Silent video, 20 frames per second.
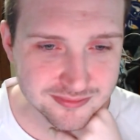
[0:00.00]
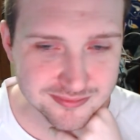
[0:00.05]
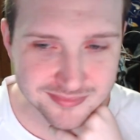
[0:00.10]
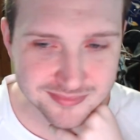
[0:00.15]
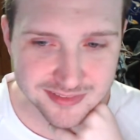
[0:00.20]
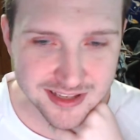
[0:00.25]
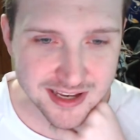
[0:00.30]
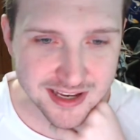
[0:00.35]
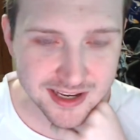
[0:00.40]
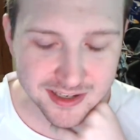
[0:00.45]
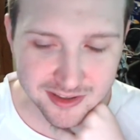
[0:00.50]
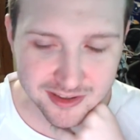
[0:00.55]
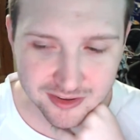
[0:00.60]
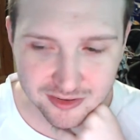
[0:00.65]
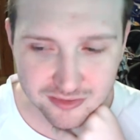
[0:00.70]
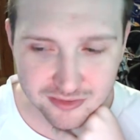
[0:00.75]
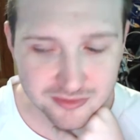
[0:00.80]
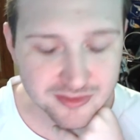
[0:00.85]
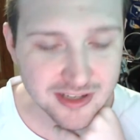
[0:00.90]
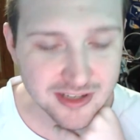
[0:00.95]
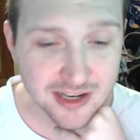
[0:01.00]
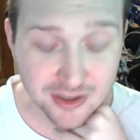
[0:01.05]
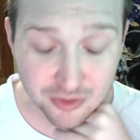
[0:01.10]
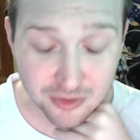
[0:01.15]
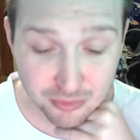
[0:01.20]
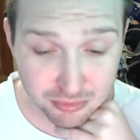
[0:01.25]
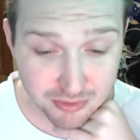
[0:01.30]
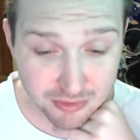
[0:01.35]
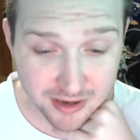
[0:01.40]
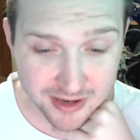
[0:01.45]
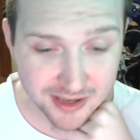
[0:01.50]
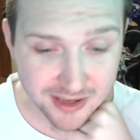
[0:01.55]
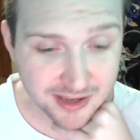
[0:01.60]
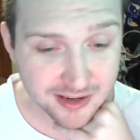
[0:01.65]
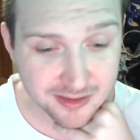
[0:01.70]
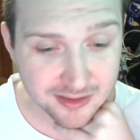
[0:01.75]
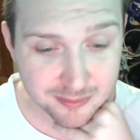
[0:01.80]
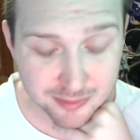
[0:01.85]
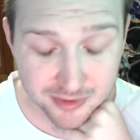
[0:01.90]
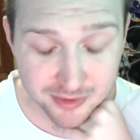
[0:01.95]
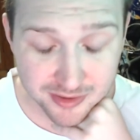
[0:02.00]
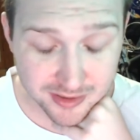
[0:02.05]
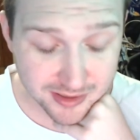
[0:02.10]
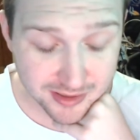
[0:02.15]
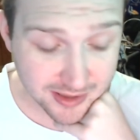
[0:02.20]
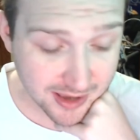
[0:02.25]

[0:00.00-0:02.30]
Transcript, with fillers: not not great, but